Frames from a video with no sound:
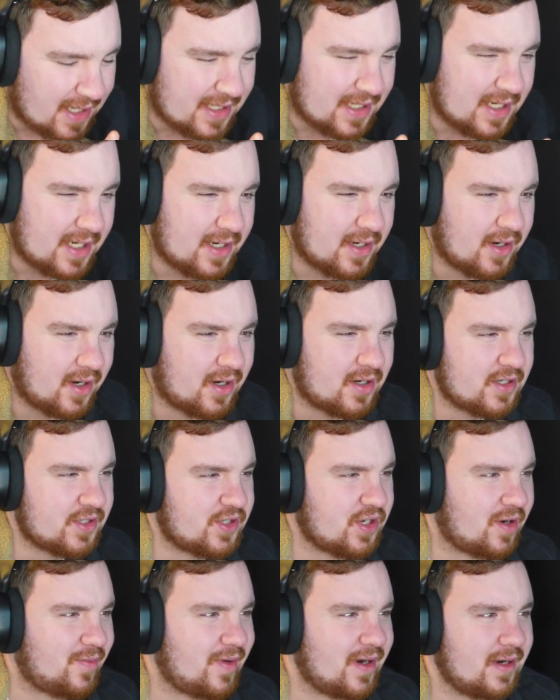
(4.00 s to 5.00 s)
I did it in
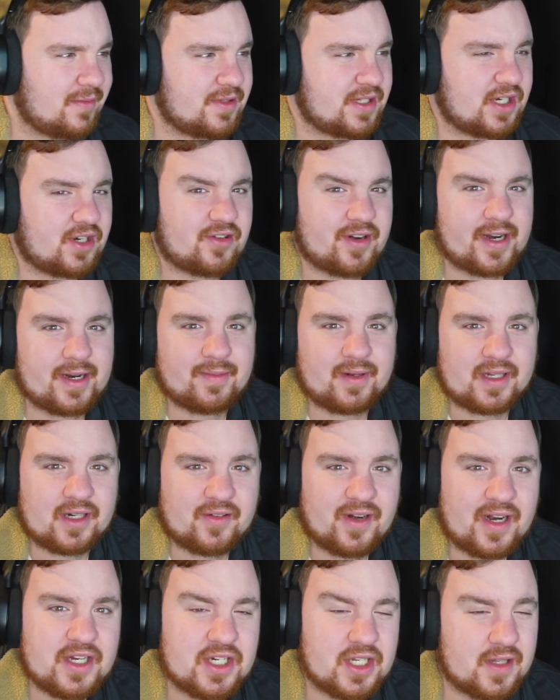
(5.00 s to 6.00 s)
Heartstopper, and it was incredibly
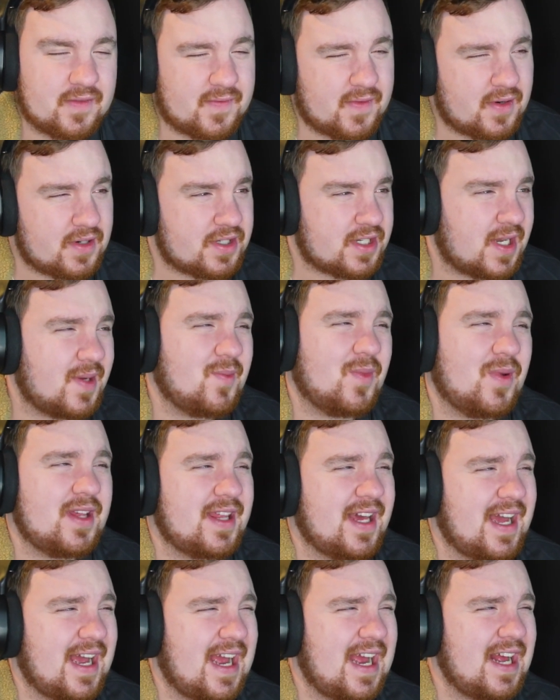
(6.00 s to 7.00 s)
cringy the first time. Why the
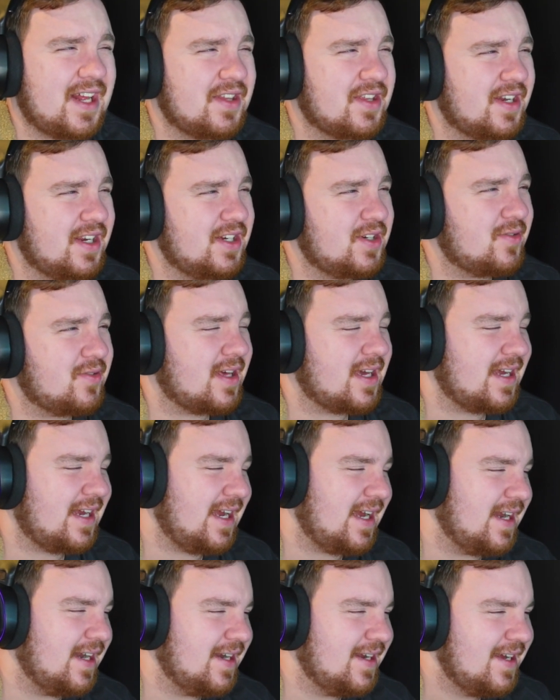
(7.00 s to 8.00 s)
hell did I do that
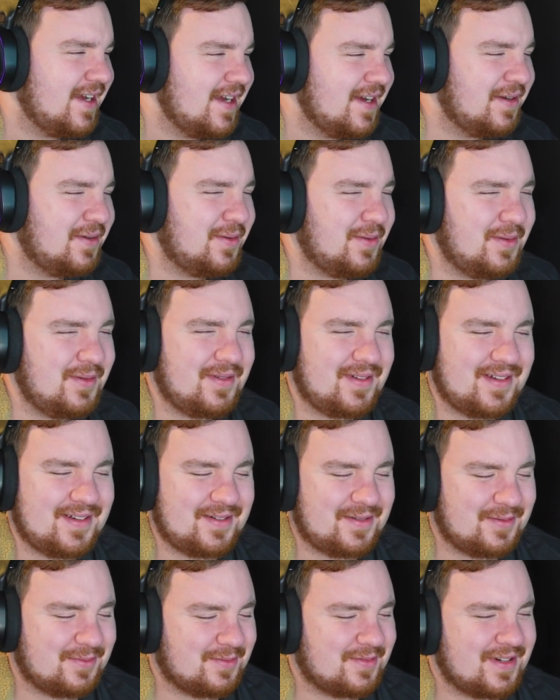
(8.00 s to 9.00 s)
again?
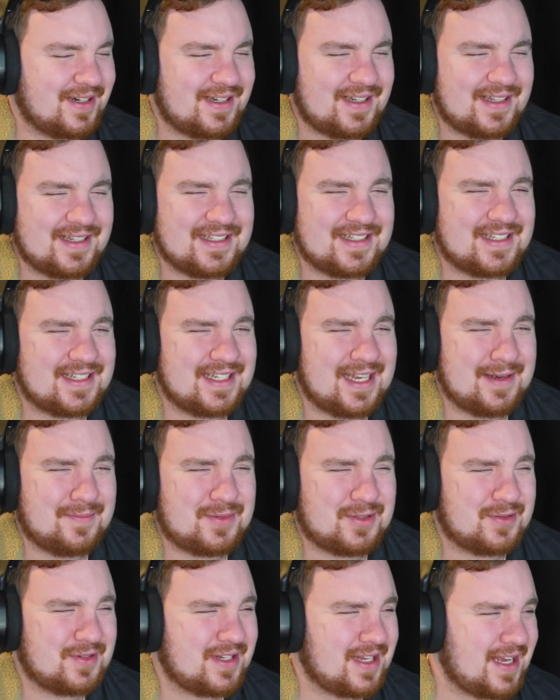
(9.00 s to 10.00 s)
We're this is
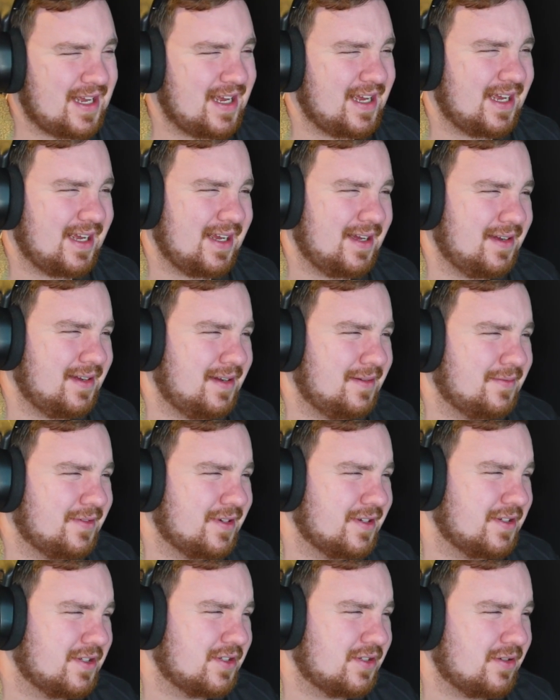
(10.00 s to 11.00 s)
episode 8. I'm
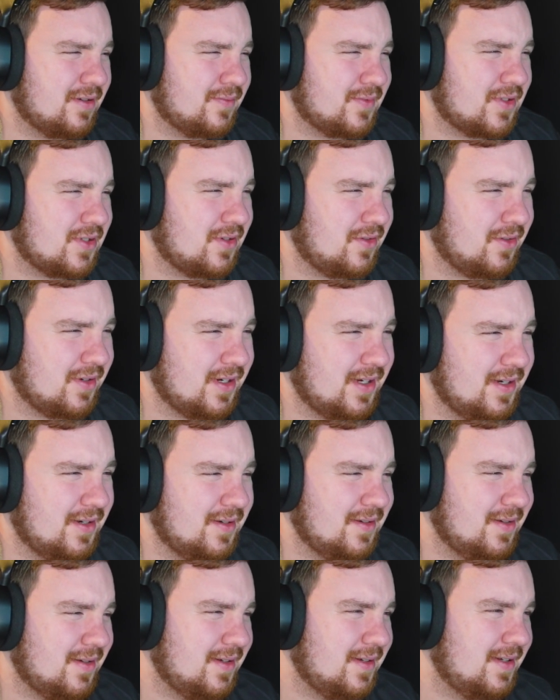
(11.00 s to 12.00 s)
gonna stop talking.
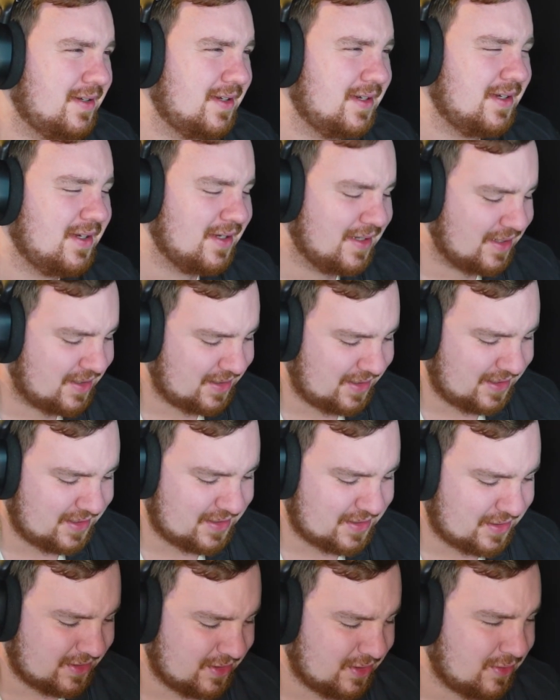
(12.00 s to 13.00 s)
Let's
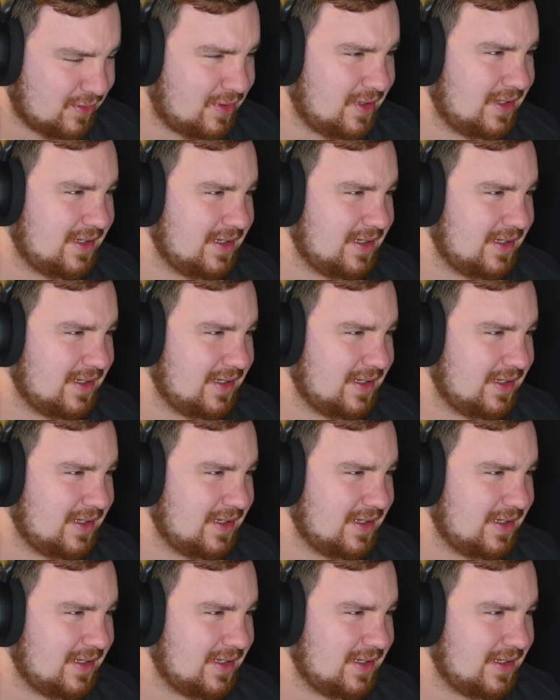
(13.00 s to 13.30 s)
go.